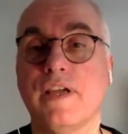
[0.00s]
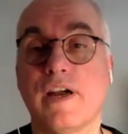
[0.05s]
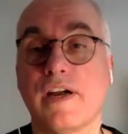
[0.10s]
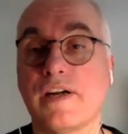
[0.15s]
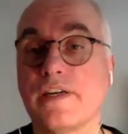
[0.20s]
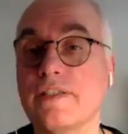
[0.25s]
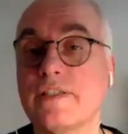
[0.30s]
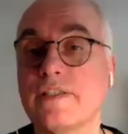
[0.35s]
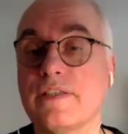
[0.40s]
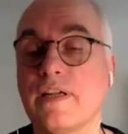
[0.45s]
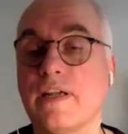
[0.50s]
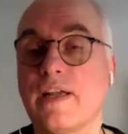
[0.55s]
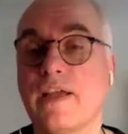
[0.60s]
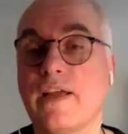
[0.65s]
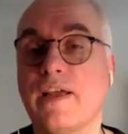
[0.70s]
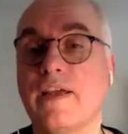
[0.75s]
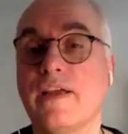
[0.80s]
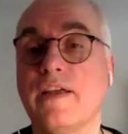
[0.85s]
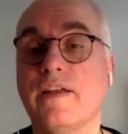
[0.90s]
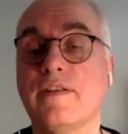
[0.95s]
art
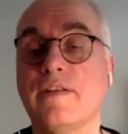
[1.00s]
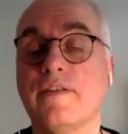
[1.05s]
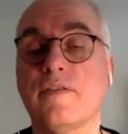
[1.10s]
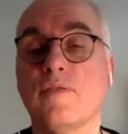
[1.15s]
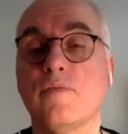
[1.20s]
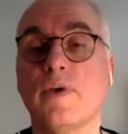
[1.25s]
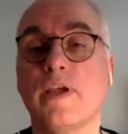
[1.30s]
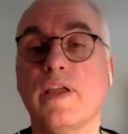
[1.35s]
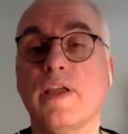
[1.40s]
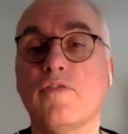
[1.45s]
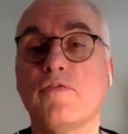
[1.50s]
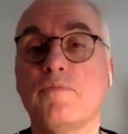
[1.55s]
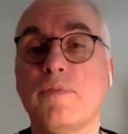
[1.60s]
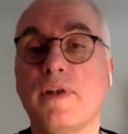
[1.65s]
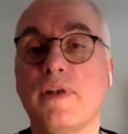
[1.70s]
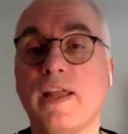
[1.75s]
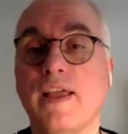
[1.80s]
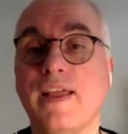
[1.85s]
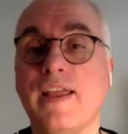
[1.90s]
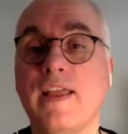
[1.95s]
and the way of
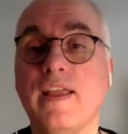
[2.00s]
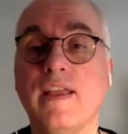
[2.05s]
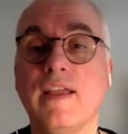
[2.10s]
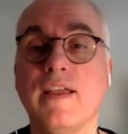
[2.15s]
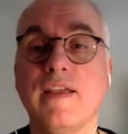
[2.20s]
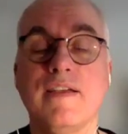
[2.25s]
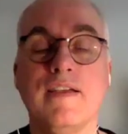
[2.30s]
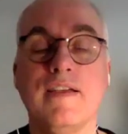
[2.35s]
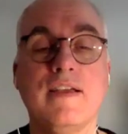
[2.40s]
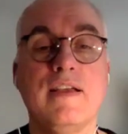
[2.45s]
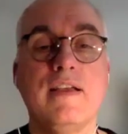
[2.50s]
playing.